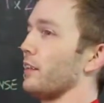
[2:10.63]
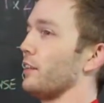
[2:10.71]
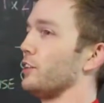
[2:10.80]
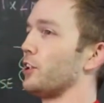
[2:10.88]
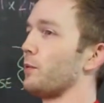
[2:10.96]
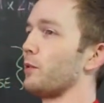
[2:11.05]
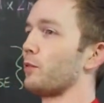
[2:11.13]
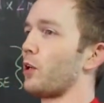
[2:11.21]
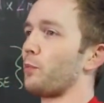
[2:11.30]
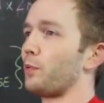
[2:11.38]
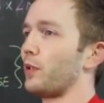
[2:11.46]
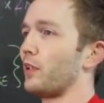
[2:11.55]
jumping
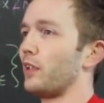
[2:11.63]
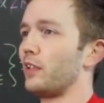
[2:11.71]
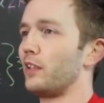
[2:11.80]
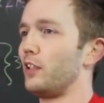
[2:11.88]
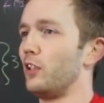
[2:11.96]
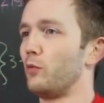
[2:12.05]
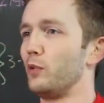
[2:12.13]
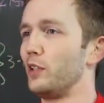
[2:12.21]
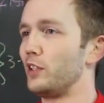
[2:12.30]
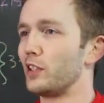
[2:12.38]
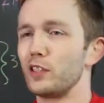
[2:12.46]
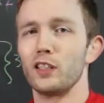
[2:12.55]
rope, really
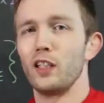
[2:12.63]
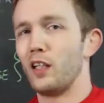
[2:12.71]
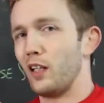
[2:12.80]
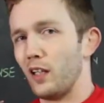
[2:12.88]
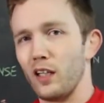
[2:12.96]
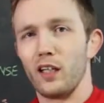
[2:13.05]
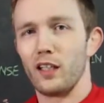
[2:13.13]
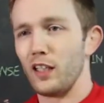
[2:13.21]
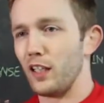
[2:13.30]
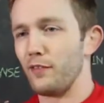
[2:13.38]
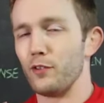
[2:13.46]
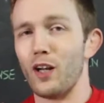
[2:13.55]
just,
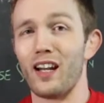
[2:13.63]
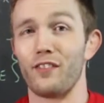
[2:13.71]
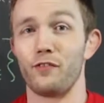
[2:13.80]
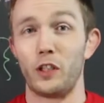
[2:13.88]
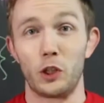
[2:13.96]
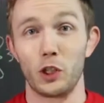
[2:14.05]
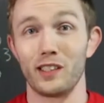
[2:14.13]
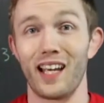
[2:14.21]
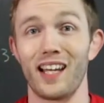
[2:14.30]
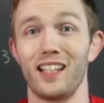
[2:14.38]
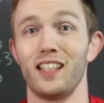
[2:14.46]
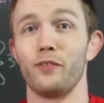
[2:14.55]
if you're not efficient
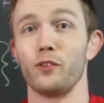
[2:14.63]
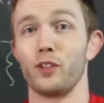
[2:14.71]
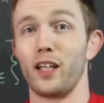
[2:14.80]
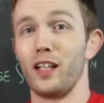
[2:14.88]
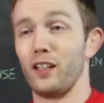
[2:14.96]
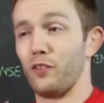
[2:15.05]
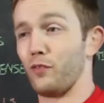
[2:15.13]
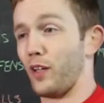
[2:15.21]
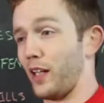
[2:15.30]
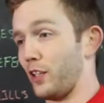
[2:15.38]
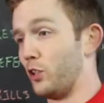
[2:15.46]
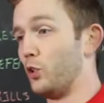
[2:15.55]
at it, if you're kind of
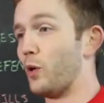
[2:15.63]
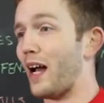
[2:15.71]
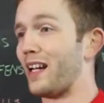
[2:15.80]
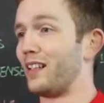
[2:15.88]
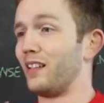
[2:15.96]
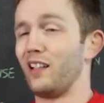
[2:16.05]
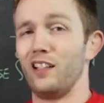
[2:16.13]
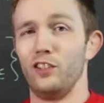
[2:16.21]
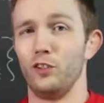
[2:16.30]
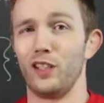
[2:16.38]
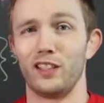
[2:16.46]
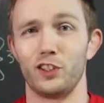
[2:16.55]
like new at it,
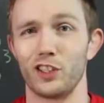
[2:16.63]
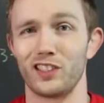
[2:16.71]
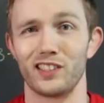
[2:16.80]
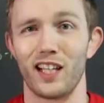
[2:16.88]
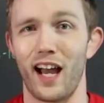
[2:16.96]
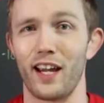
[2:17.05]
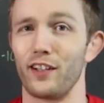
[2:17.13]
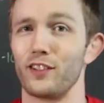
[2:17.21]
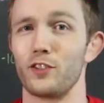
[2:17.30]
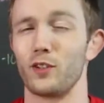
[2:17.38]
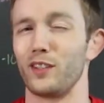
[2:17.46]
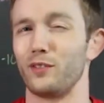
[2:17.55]
you'll get just as tired.
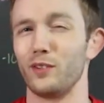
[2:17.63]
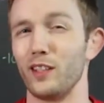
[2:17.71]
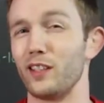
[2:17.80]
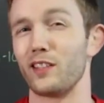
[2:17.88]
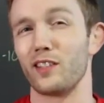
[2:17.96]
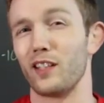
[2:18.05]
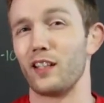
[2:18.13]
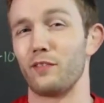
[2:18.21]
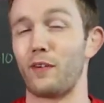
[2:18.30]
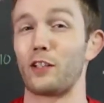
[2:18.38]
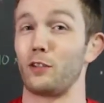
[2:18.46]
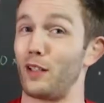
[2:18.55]
So it really doesn't, in
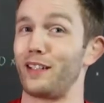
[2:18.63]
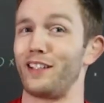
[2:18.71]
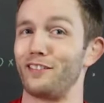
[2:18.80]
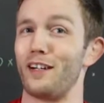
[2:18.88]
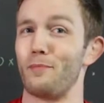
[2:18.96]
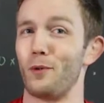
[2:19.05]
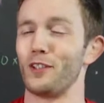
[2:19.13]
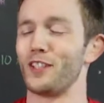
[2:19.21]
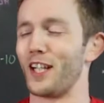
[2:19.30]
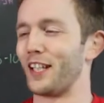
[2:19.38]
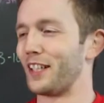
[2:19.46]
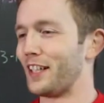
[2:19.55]
fact, you're gonna get a lot more
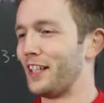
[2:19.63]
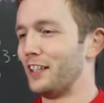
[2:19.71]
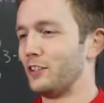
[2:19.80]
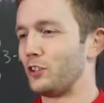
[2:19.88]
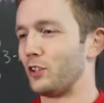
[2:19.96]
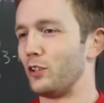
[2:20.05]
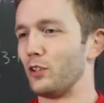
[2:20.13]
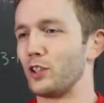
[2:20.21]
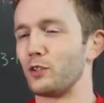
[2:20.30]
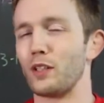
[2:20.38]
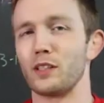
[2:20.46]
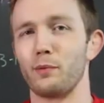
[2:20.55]
tired. So don't
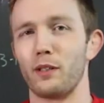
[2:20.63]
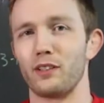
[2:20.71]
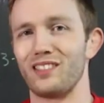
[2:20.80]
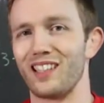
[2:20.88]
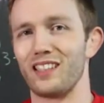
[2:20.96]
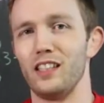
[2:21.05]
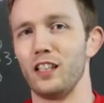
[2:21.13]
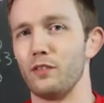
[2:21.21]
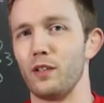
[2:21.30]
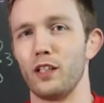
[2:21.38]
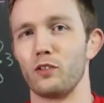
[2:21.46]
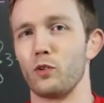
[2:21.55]
stress about the technique of
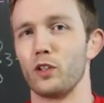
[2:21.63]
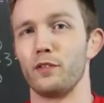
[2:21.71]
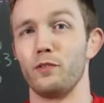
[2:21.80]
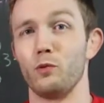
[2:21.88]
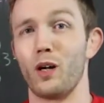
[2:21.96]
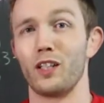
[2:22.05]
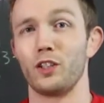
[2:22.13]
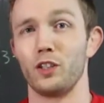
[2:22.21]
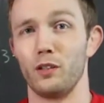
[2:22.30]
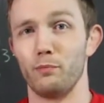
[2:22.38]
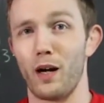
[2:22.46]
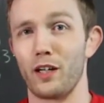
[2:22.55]
it. Of course, if you watch
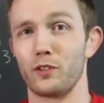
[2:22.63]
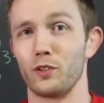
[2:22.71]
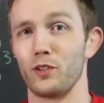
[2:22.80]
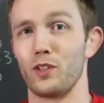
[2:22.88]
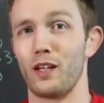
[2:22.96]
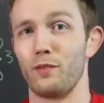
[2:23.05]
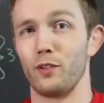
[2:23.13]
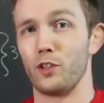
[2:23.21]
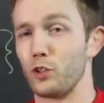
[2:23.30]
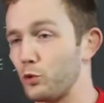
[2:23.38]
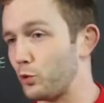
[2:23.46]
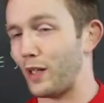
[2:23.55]
boxers, they have all these
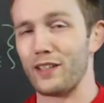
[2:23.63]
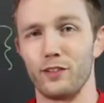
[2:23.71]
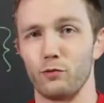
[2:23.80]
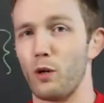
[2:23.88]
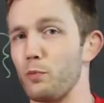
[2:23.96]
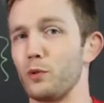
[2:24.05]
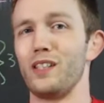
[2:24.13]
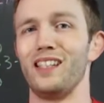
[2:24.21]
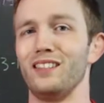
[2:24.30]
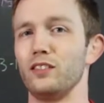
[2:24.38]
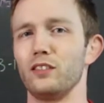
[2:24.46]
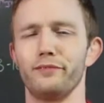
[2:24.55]
crazy rope
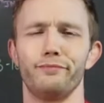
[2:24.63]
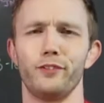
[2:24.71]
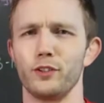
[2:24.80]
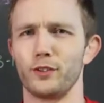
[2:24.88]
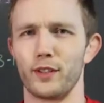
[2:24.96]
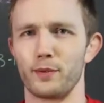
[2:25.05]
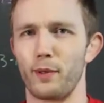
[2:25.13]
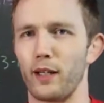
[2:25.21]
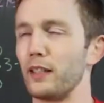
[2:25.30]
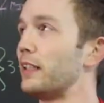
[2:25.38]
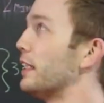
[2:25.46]
routines. Don't stress about it.